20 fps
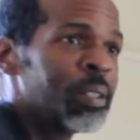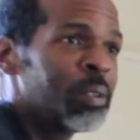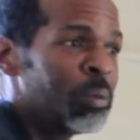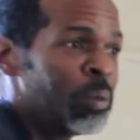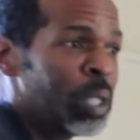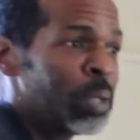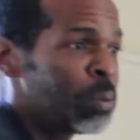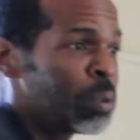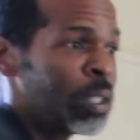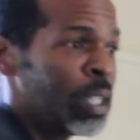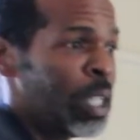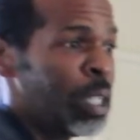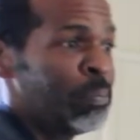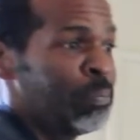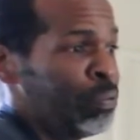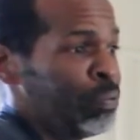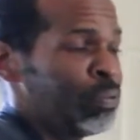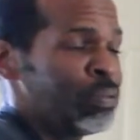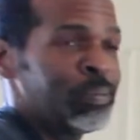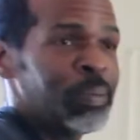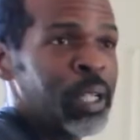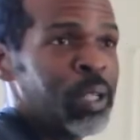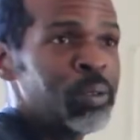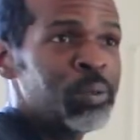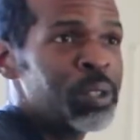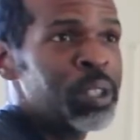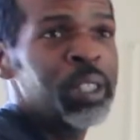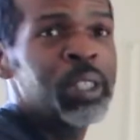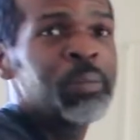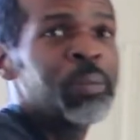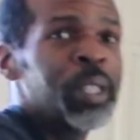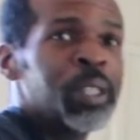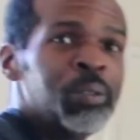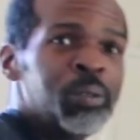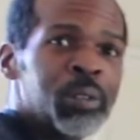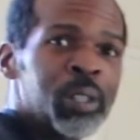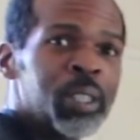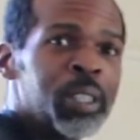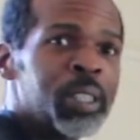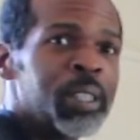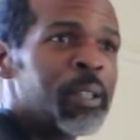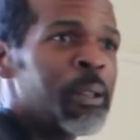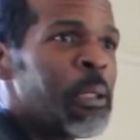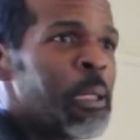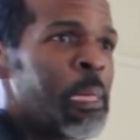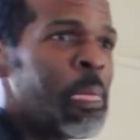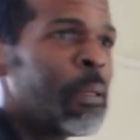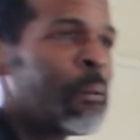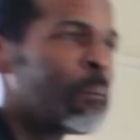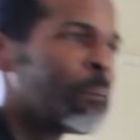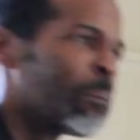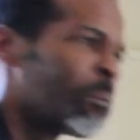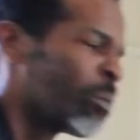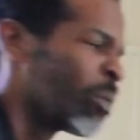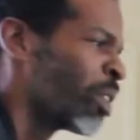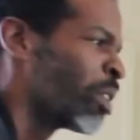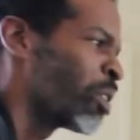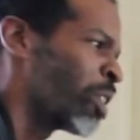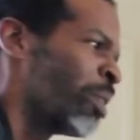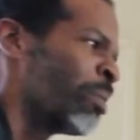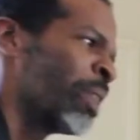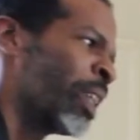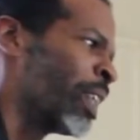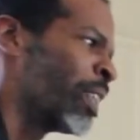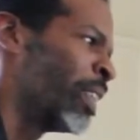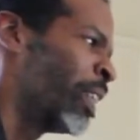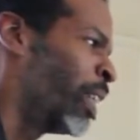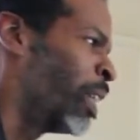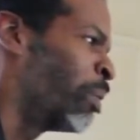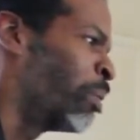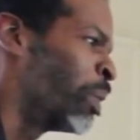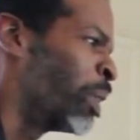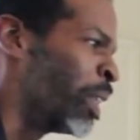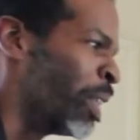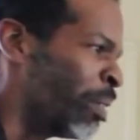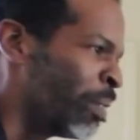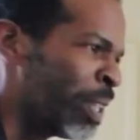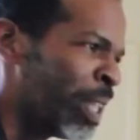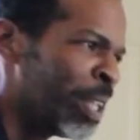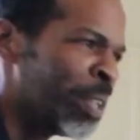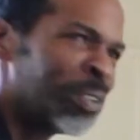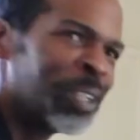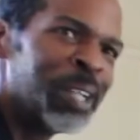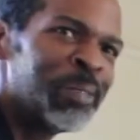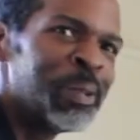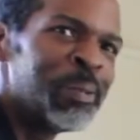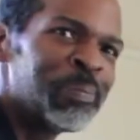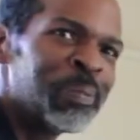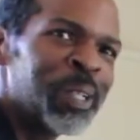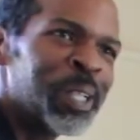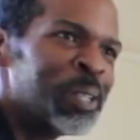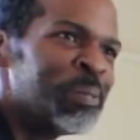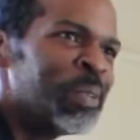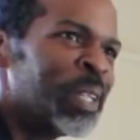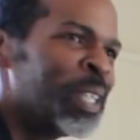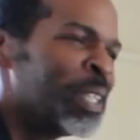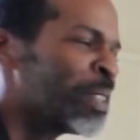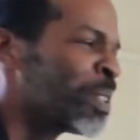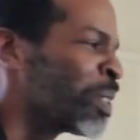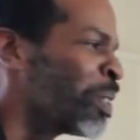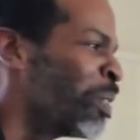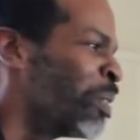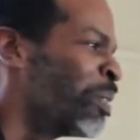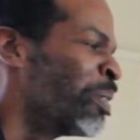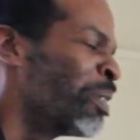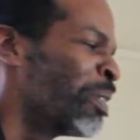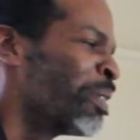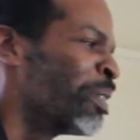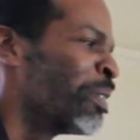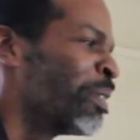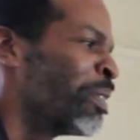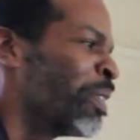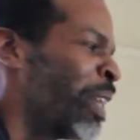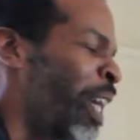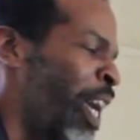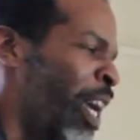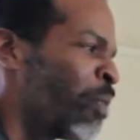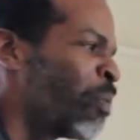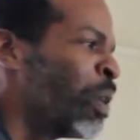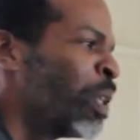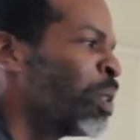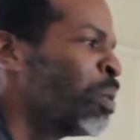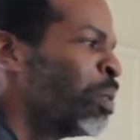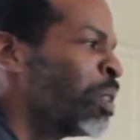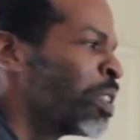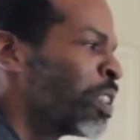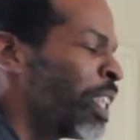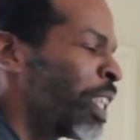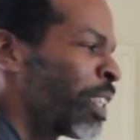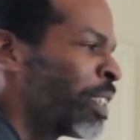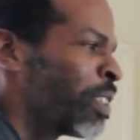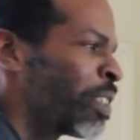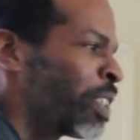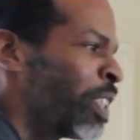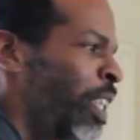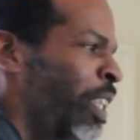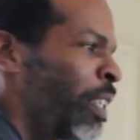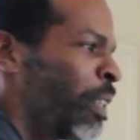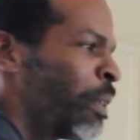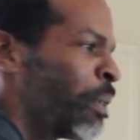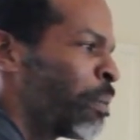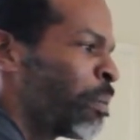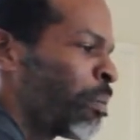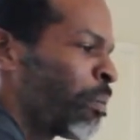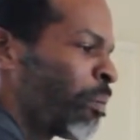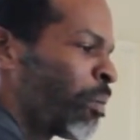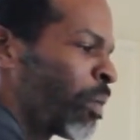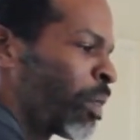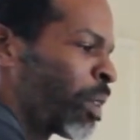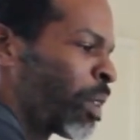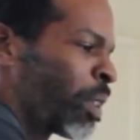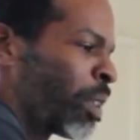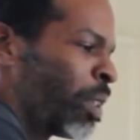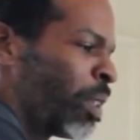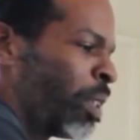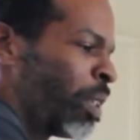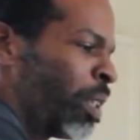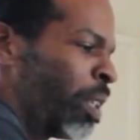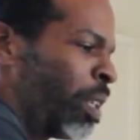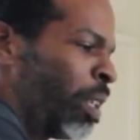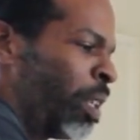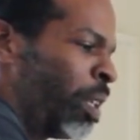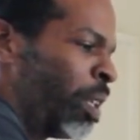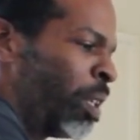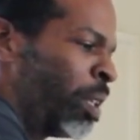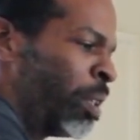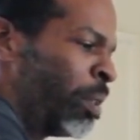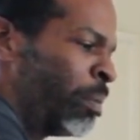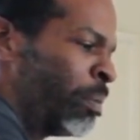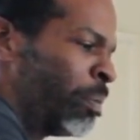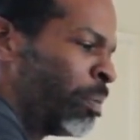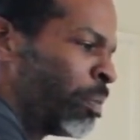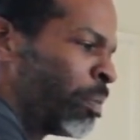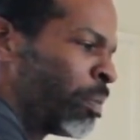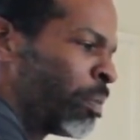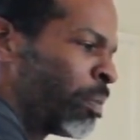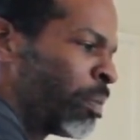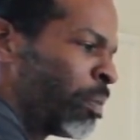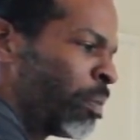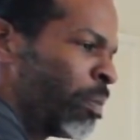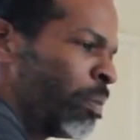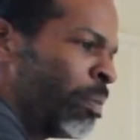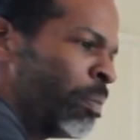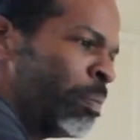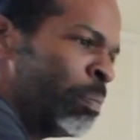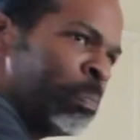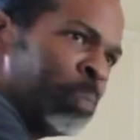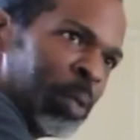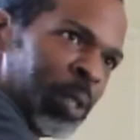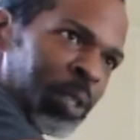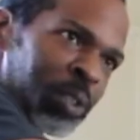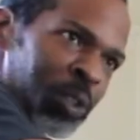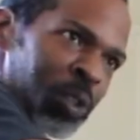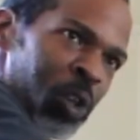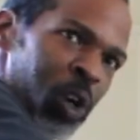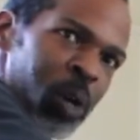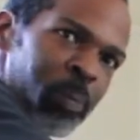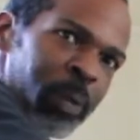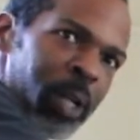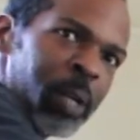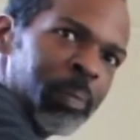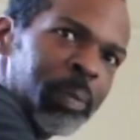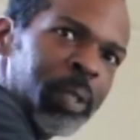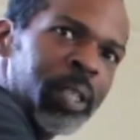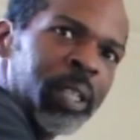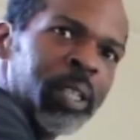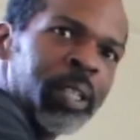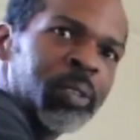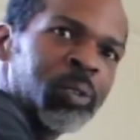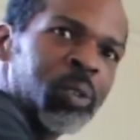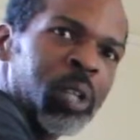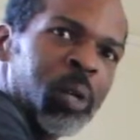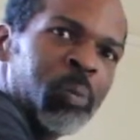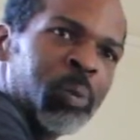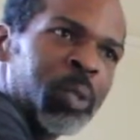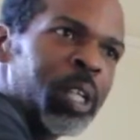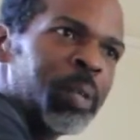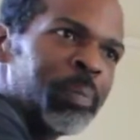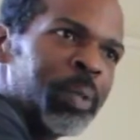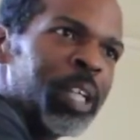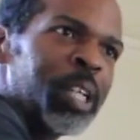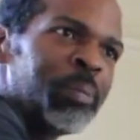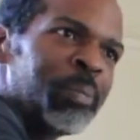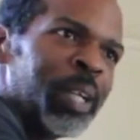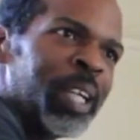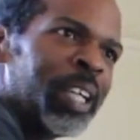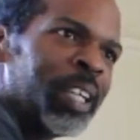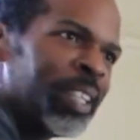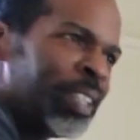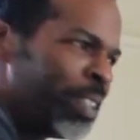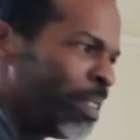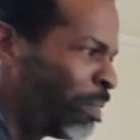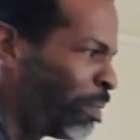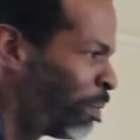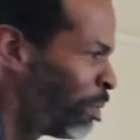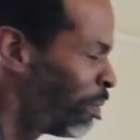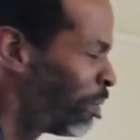Wink was like, I don't care, man, you good. So I'm like, yeah, whatever. They ain't gonna let me play, man. So halfway through the second set, Bugs called me up there. So I went up there, man.